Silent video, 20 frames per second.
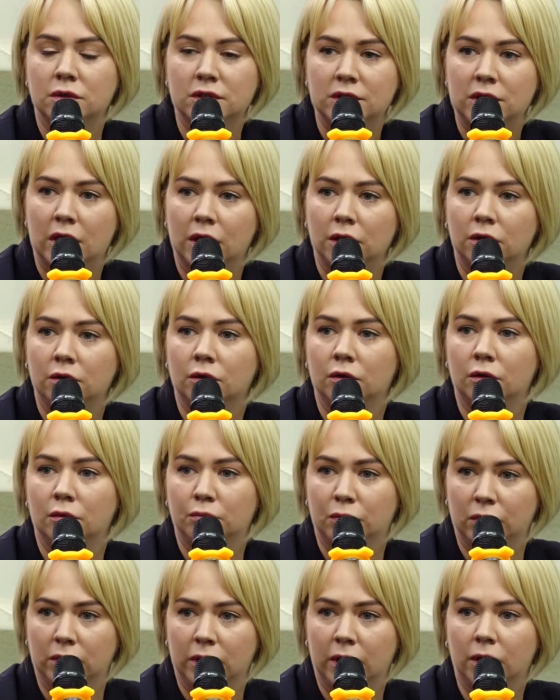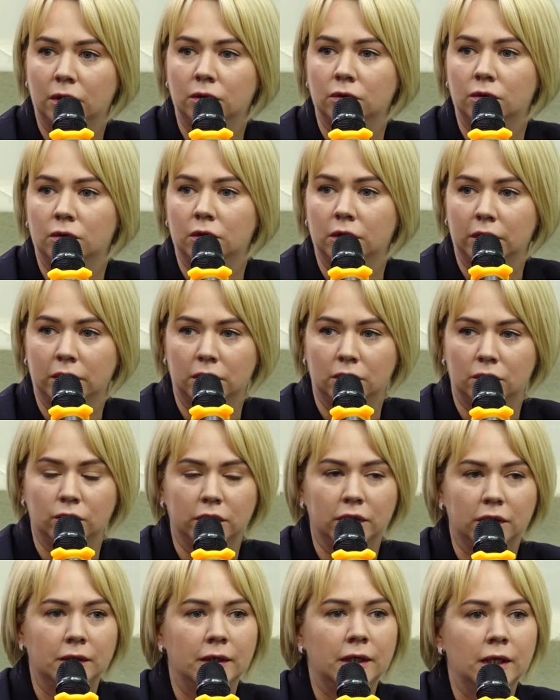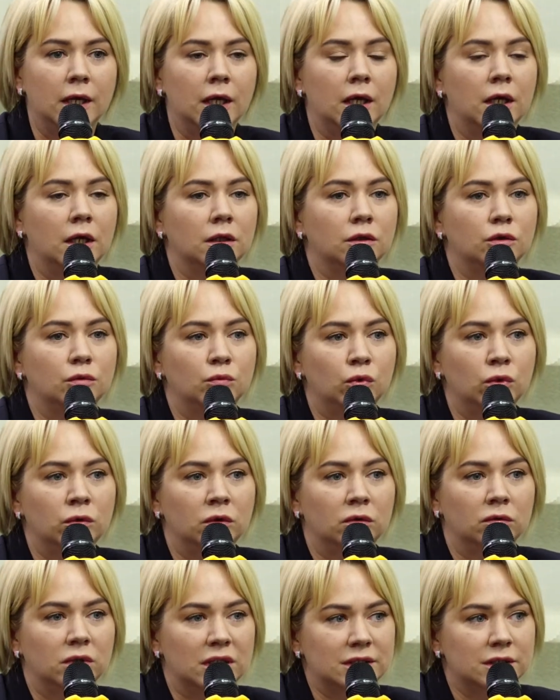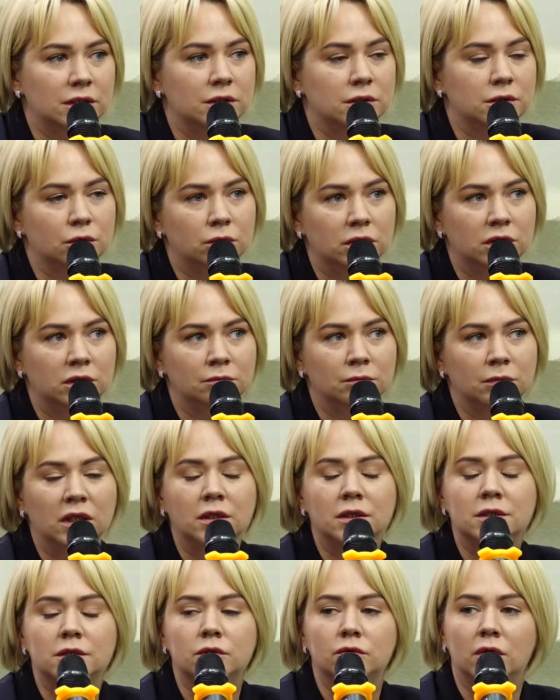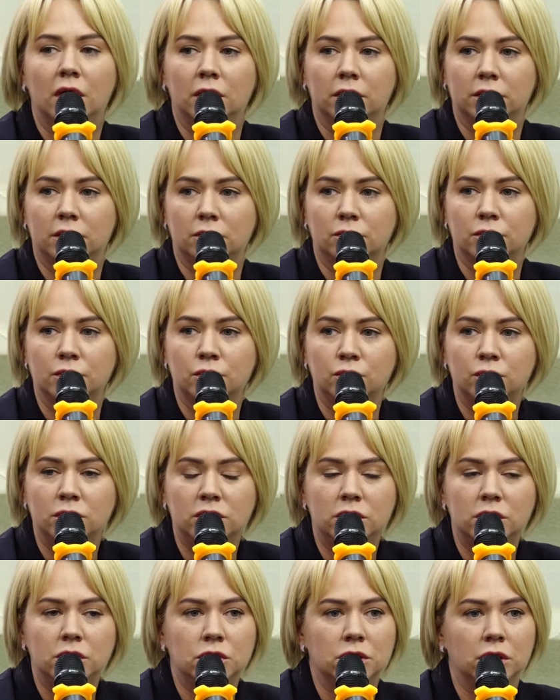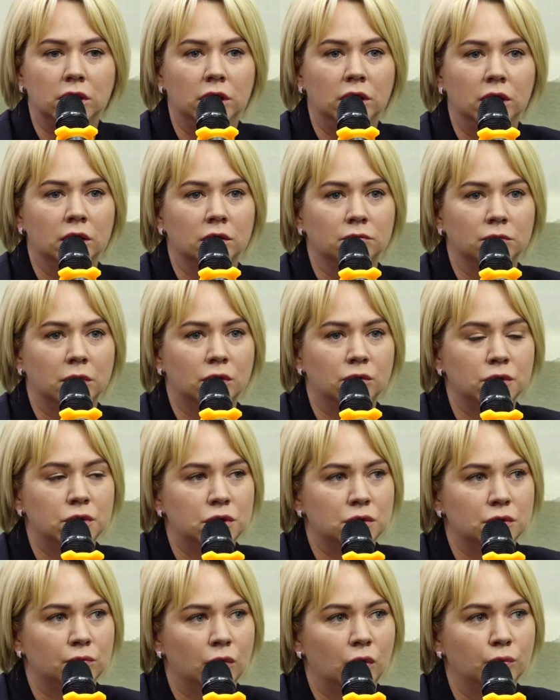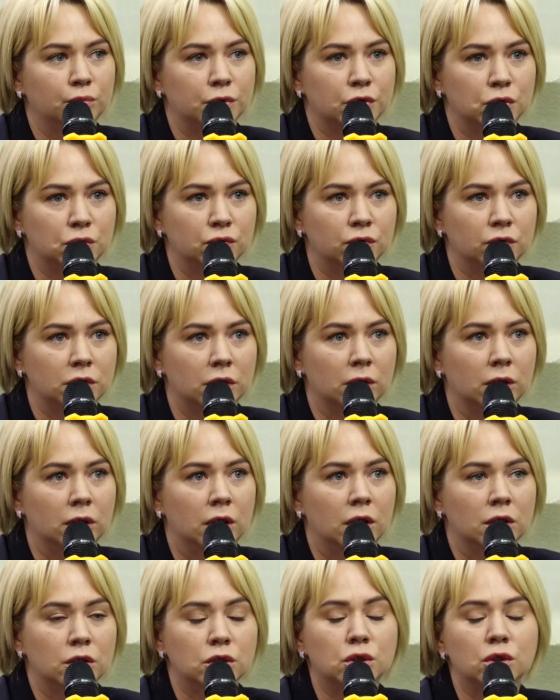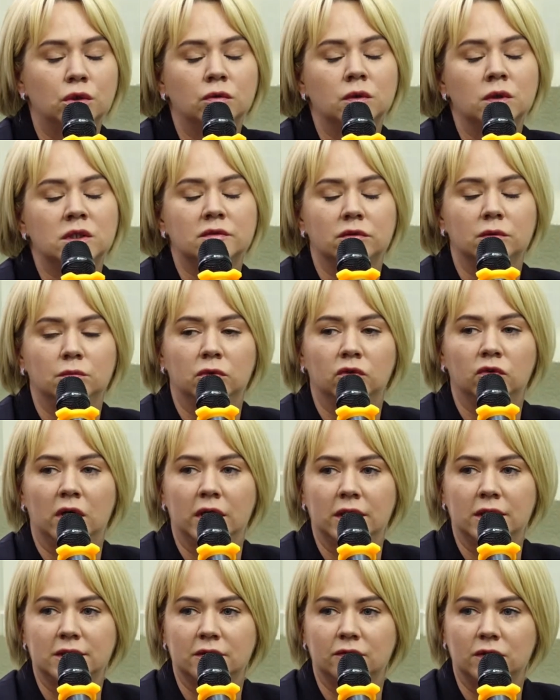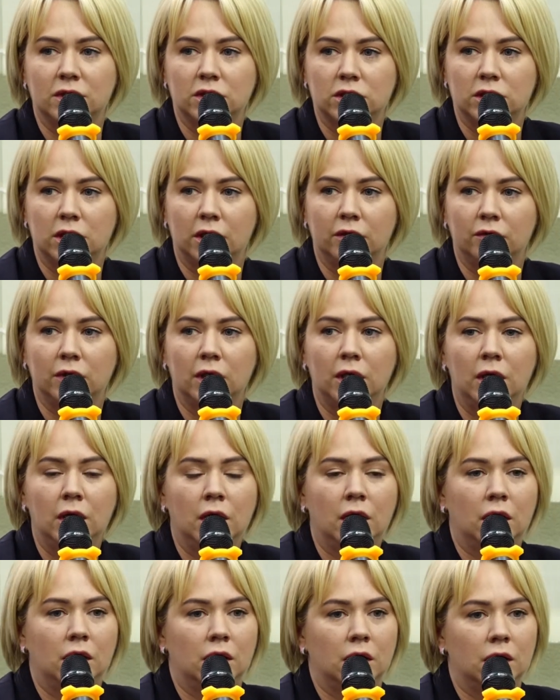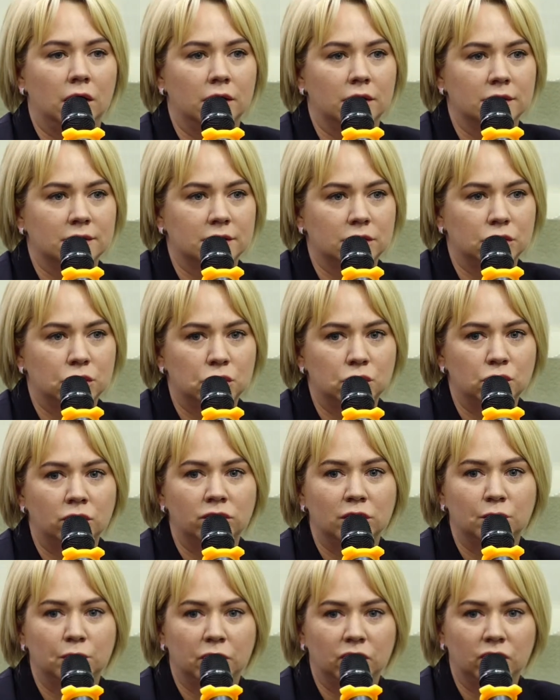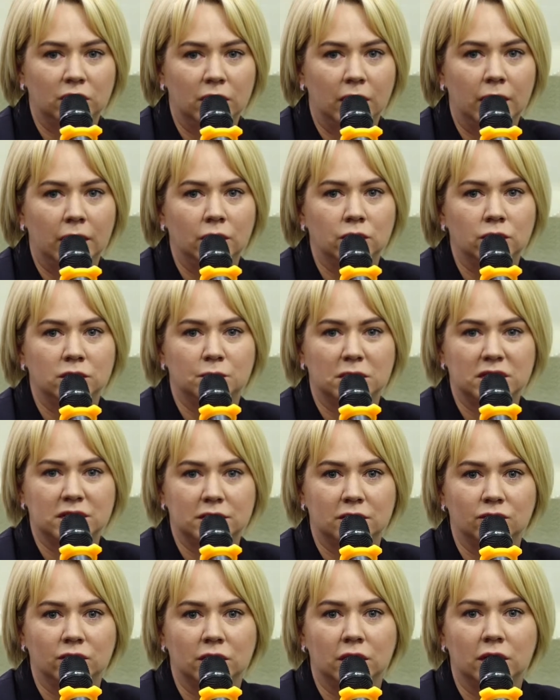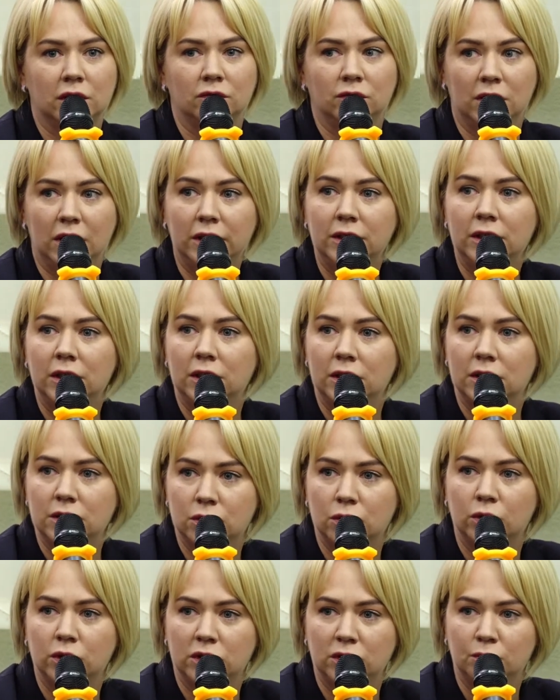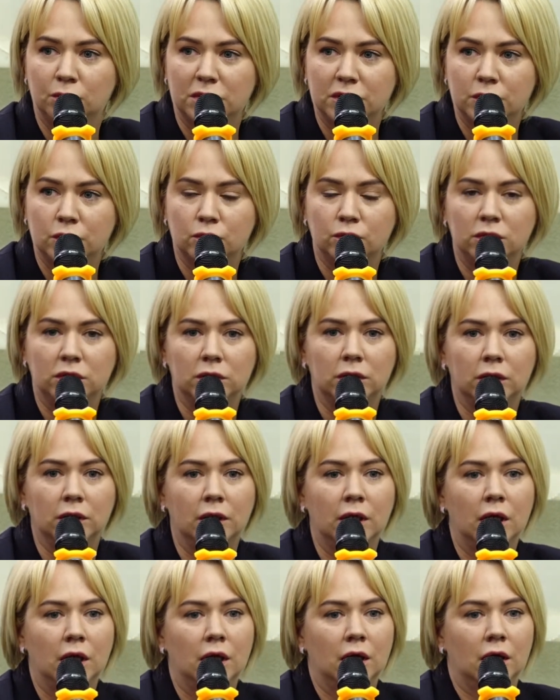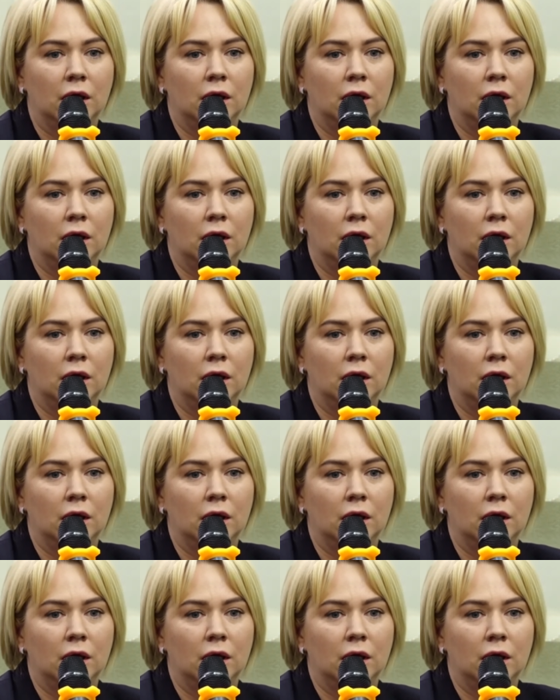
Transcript: uh, war ends when we uh, return our last hero home. And we initiate this uh, meeting, and we want to hear what's going on in Ukraine, what's going on in our country, what